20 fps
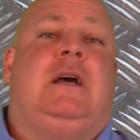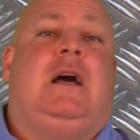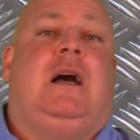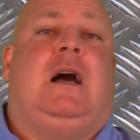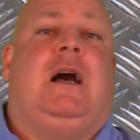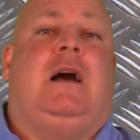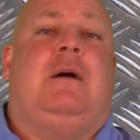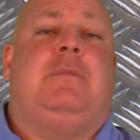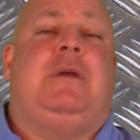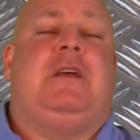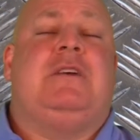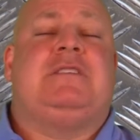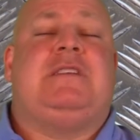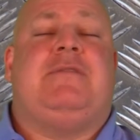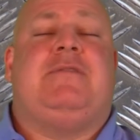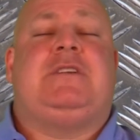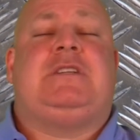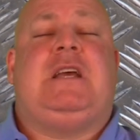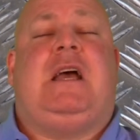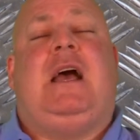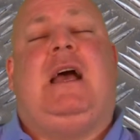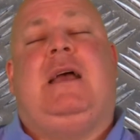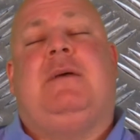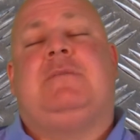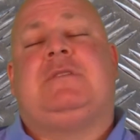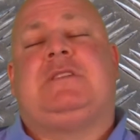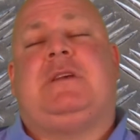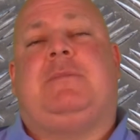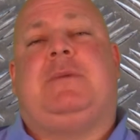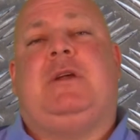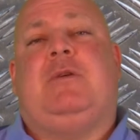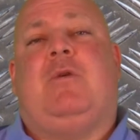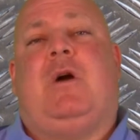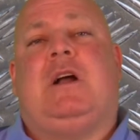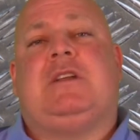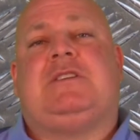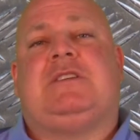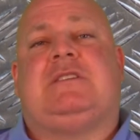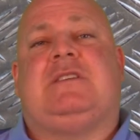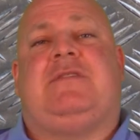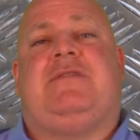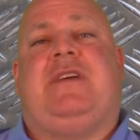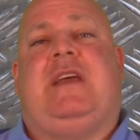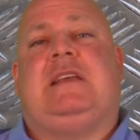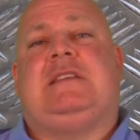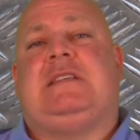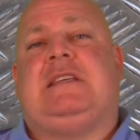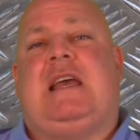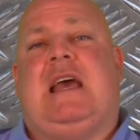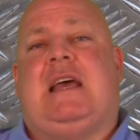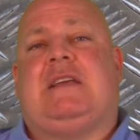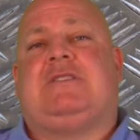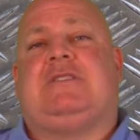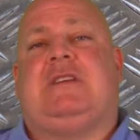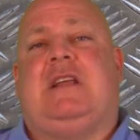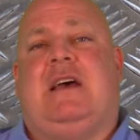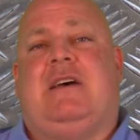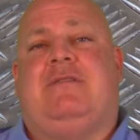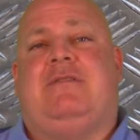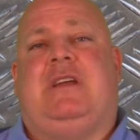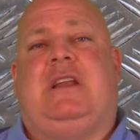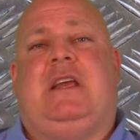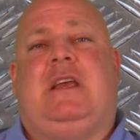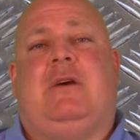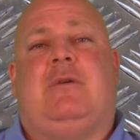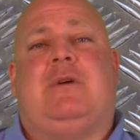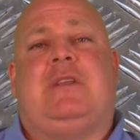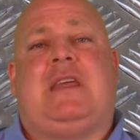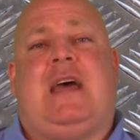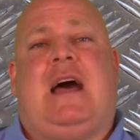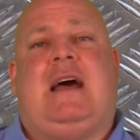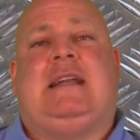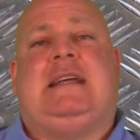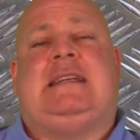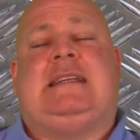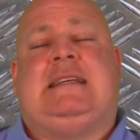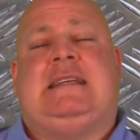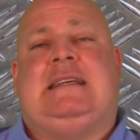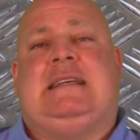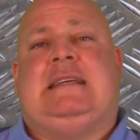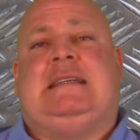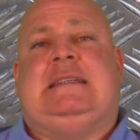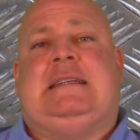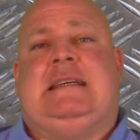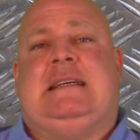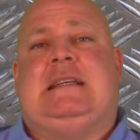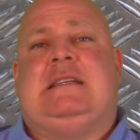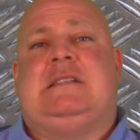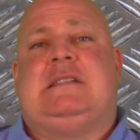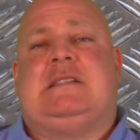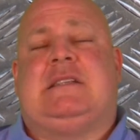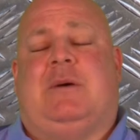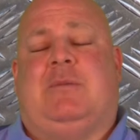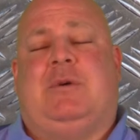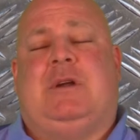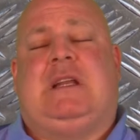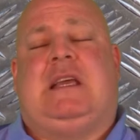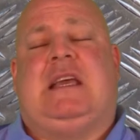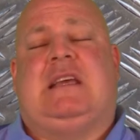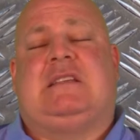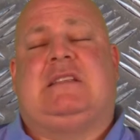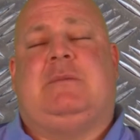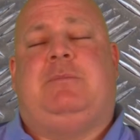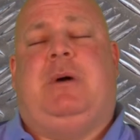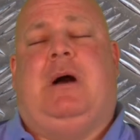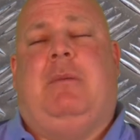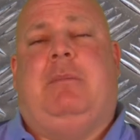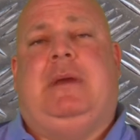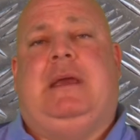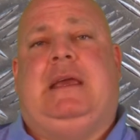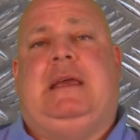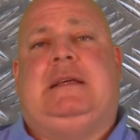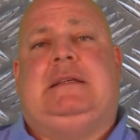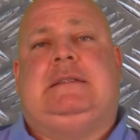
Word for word: uh, because every time somebody watches a Fancy Action Now video without it, someone kicks a puppy